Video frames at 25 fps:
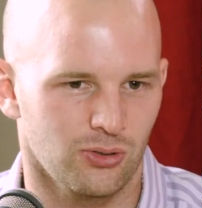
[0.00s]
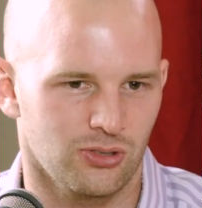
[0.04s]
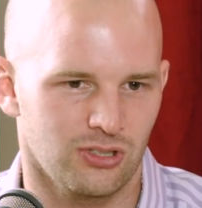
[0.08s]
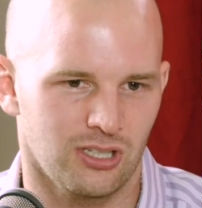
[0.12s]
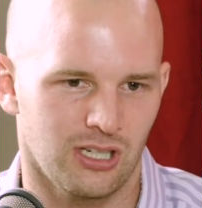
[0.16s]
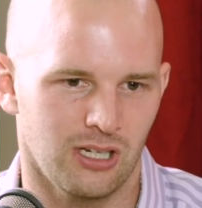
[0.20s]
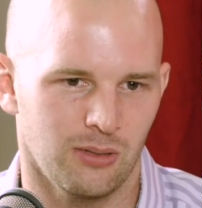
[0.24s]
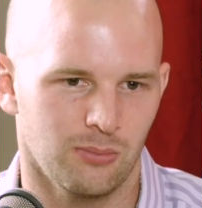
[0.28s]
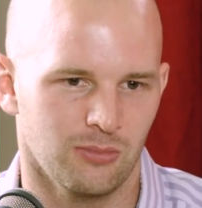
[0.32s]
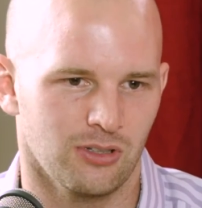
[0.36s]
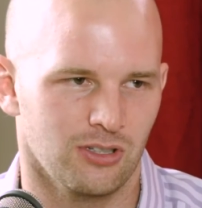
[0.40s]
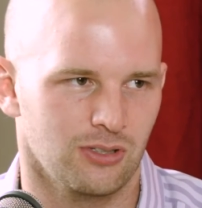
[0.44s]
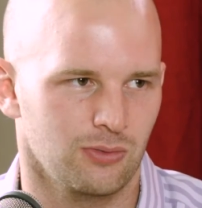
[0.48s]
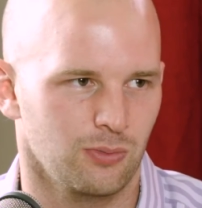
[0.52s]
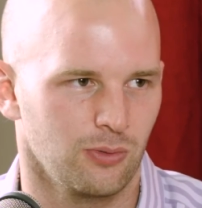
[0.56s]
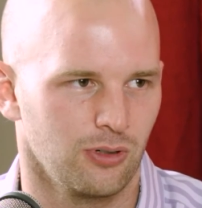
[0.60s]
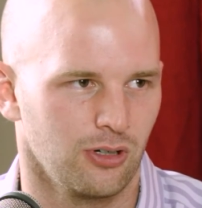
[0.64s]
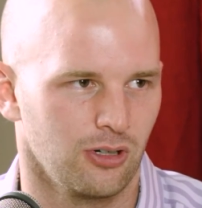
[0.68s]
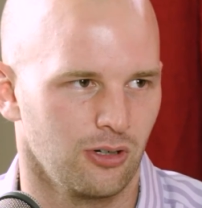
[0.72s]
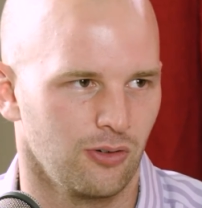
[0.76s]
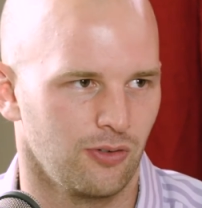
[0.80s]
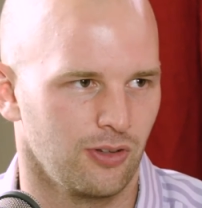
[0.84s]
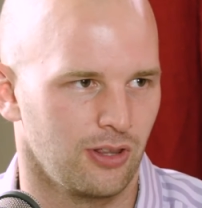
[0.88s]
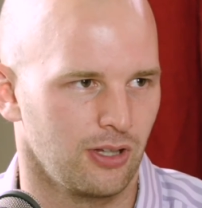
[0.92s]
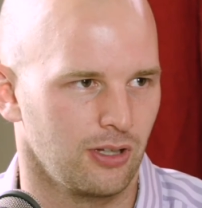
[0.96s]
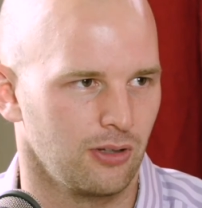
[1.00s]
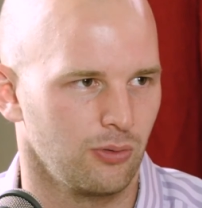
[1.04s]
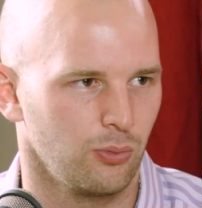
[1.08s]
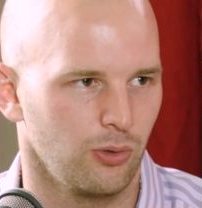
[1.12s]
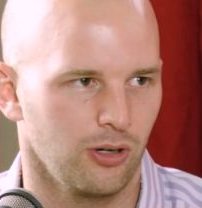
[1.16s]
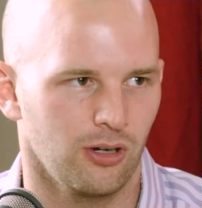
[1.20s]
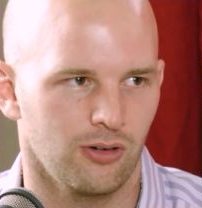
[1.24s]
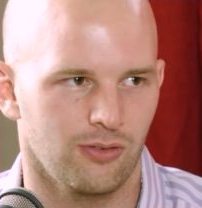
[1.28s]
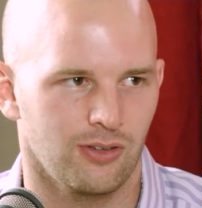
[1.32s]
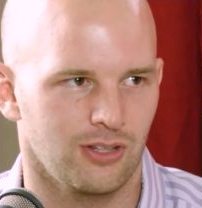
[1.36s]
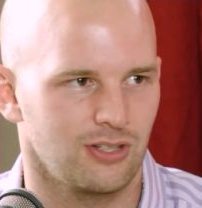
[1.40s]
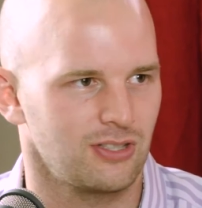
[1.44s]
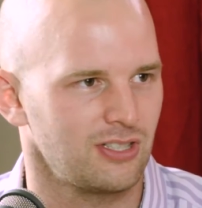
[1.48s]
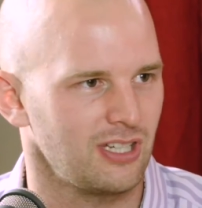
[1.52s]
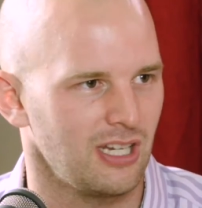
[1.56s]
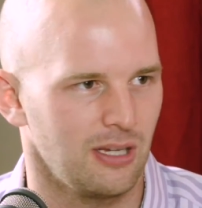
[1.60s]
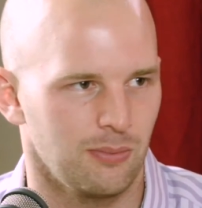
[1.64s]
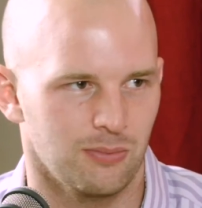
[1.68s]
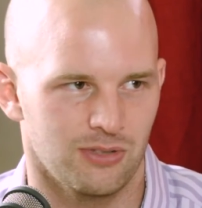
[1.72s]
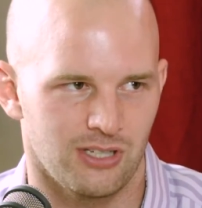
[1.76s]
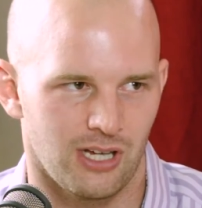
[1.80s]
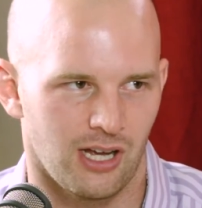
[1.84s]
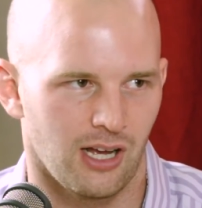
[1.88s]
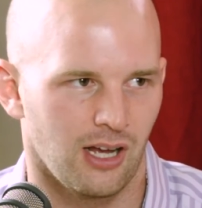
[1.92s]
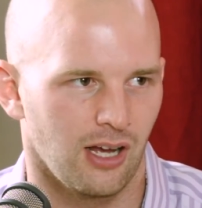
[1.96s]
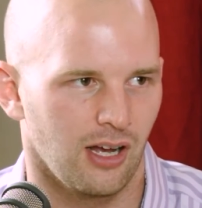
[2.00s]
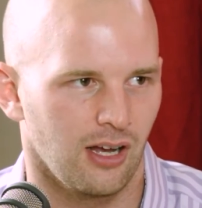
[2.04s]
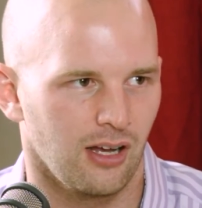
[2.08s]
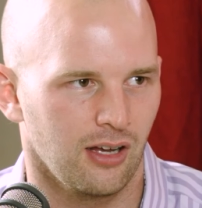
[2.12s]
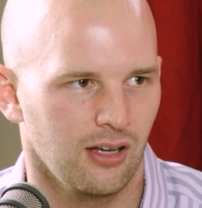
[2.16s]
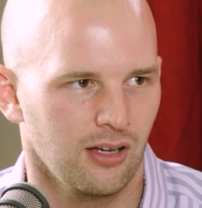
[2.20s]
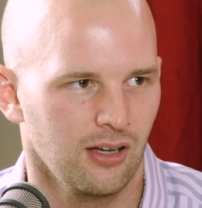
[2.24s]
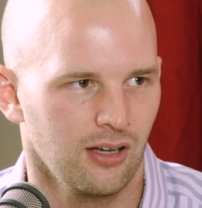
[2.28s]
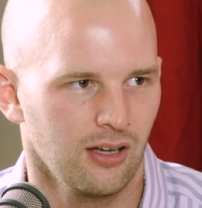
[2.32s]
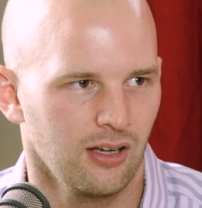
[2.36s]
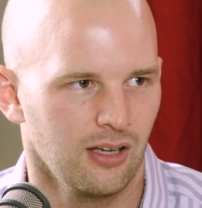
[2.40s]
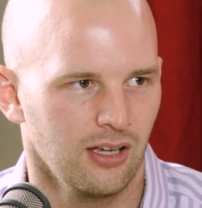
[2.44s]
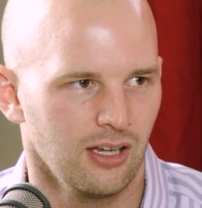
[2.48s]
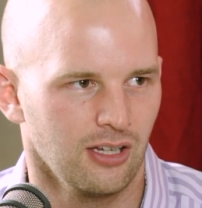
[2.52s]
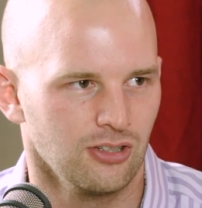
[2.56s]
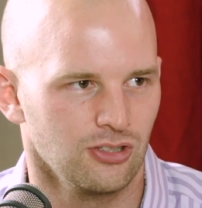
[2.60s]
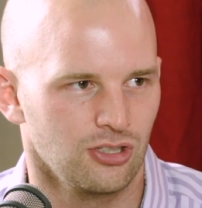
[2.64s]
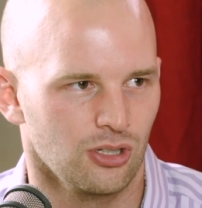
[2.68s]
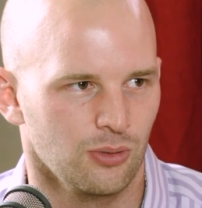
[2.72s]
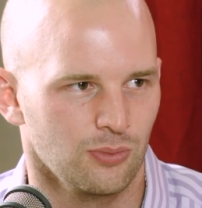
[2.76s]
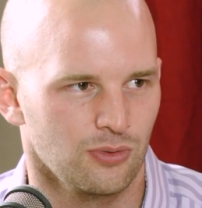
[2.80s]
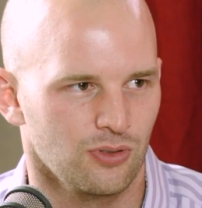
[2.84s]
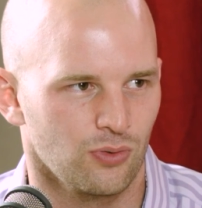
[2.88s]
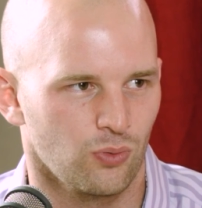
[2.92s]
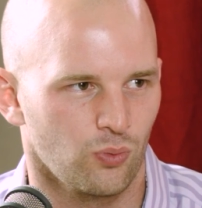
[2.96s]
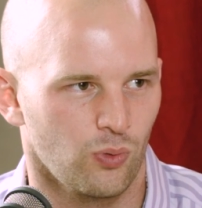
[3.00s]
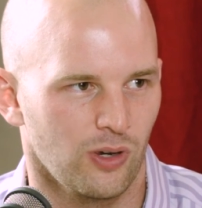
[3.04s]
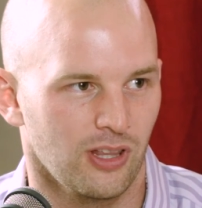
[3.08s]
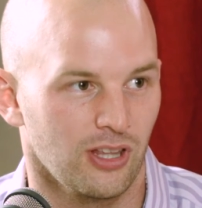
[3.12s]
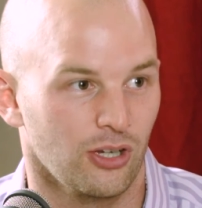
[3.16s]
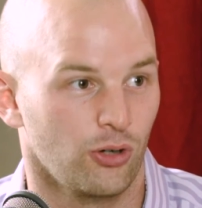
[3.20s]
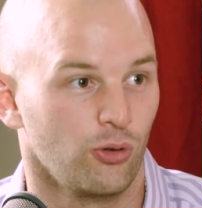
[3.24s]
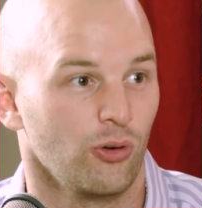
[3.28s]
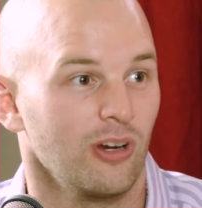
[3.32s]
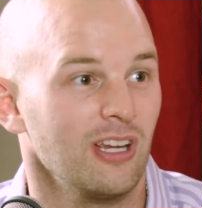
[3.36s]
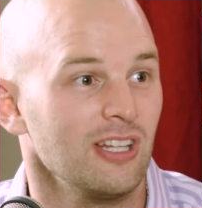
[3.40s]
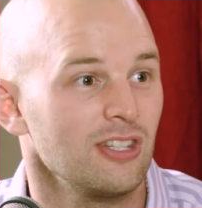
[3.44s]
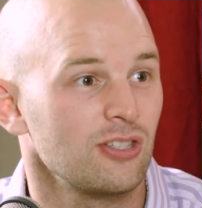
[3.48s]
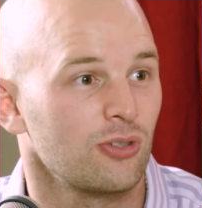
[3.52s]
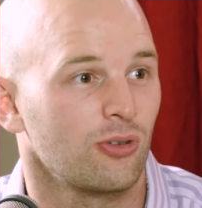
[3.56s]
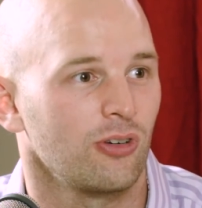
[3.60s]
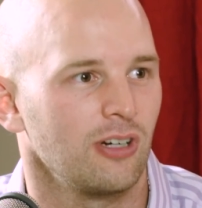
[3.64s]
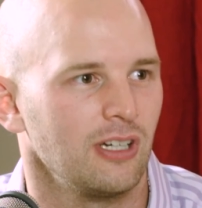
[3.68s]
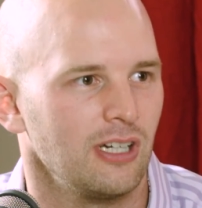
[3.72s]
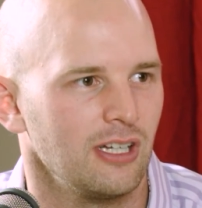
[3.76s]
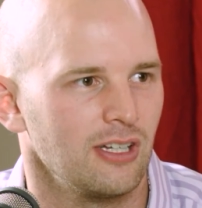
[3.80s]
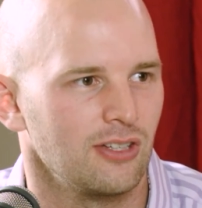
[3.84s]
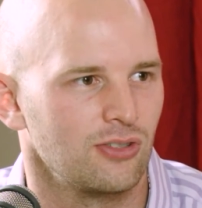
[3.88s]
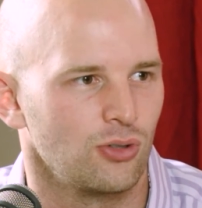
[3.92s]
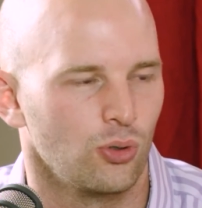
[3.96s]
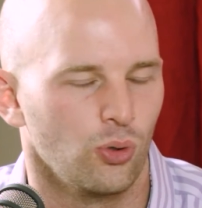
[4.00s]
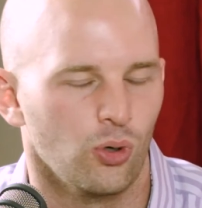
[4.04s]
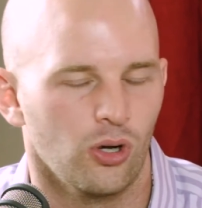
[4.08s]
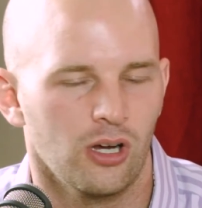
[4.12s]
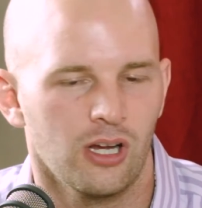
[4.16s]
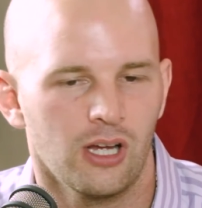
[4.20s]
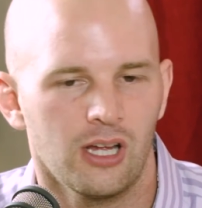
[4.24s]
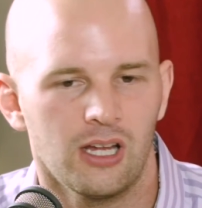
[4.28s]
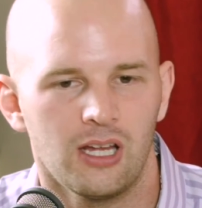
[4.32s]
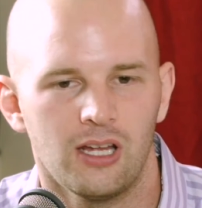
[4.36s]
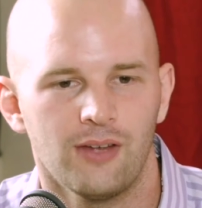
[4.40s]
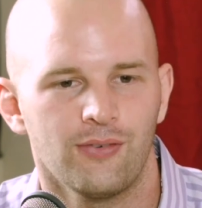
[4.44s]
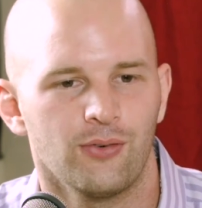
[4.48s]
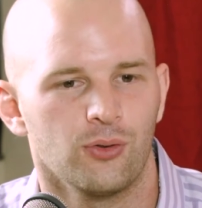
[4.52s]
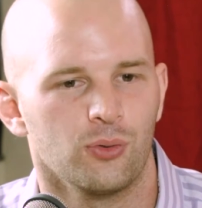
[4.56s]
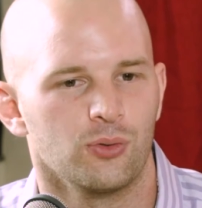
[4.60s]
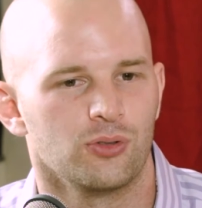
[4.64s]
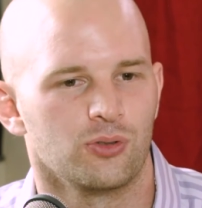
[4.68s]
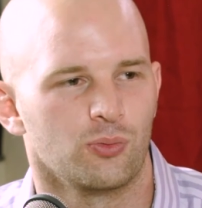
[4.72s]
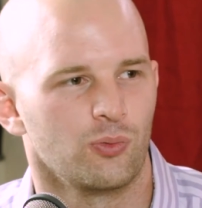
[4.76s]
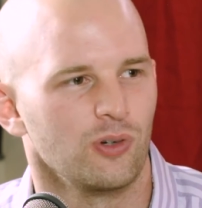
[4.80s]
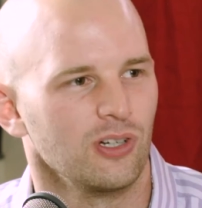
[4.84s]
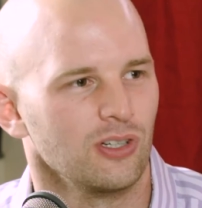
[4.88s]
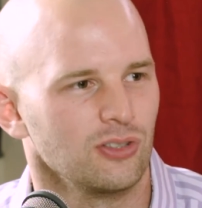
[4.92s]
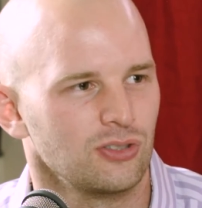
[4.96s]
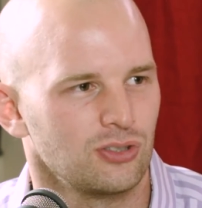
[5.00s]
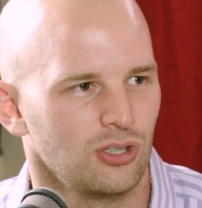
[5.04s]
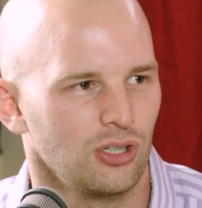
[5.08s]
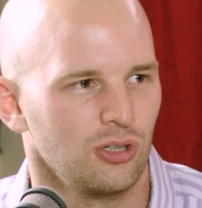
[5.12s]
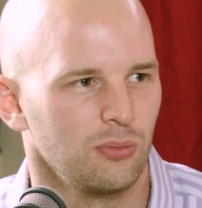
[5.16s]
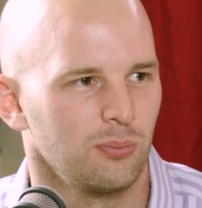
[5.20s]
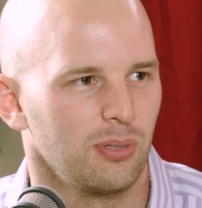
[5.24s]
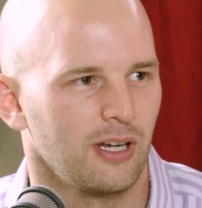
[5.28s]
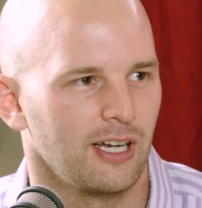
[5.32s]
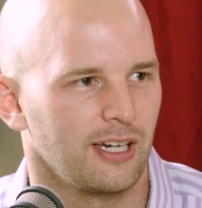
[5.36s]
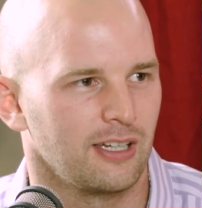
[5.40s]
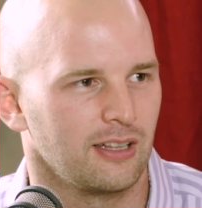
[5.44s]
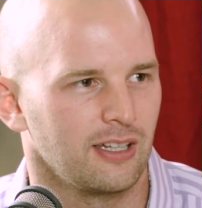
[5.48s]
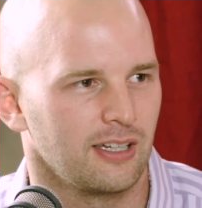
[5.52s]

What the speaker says: seamless wherever the seams are in terms of where the green screen is, or if it was a real turnpike.